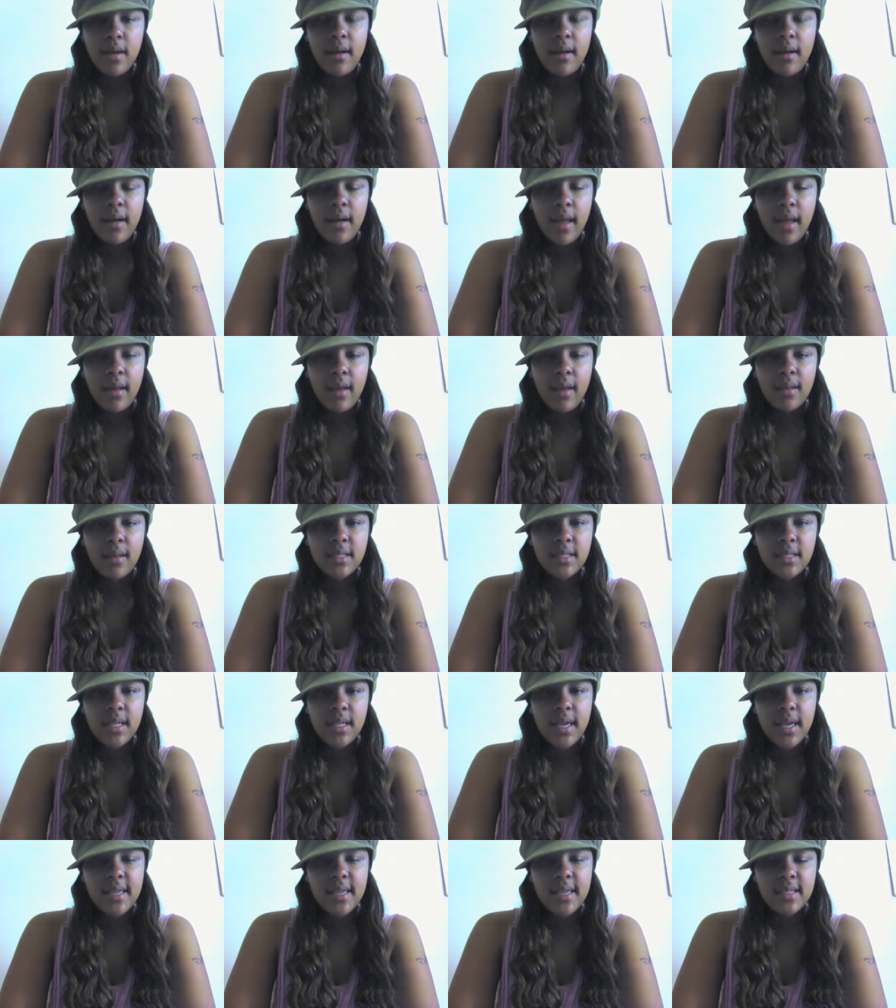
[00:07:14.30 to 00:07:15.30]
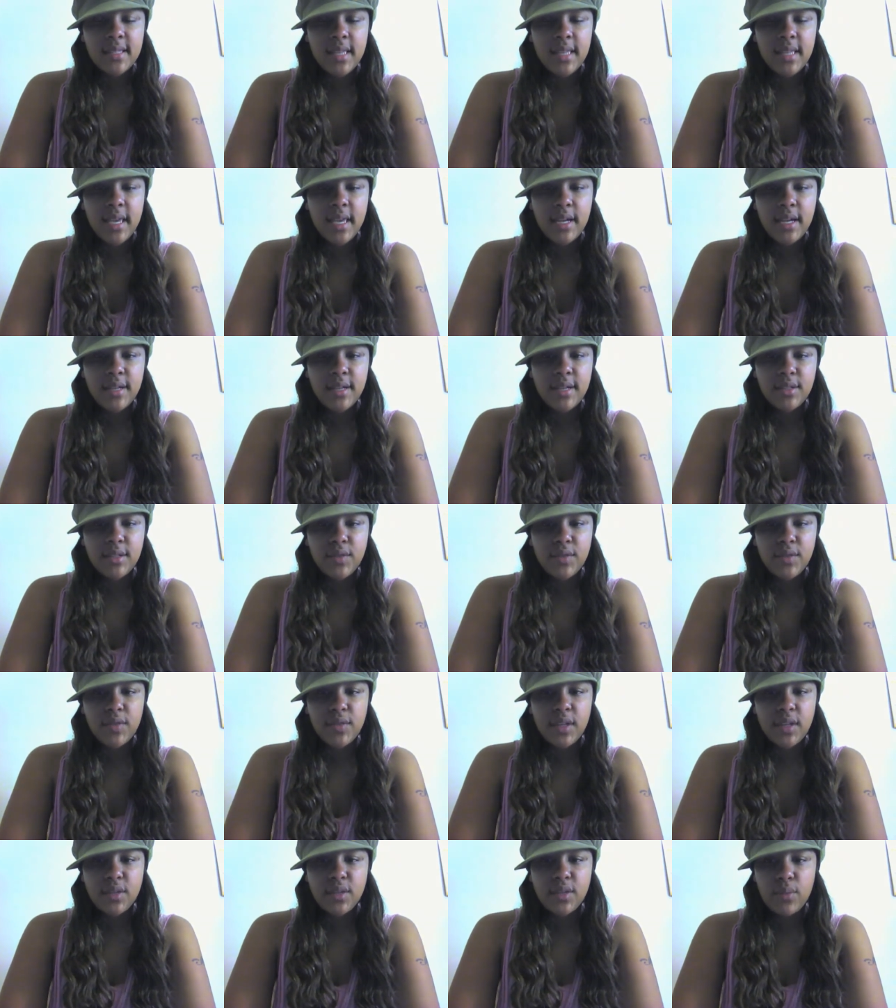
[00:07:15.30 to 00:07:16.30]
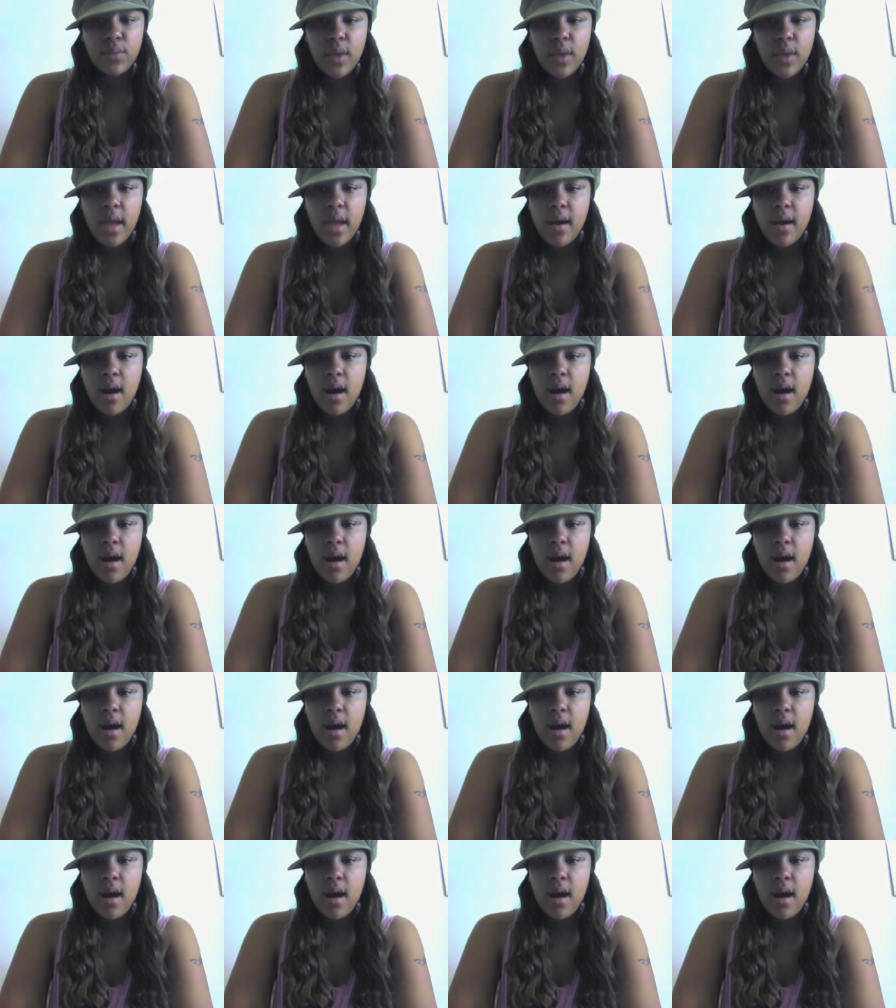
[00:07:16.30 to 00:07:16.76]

Alright, see you guys later. Don't forget to rate,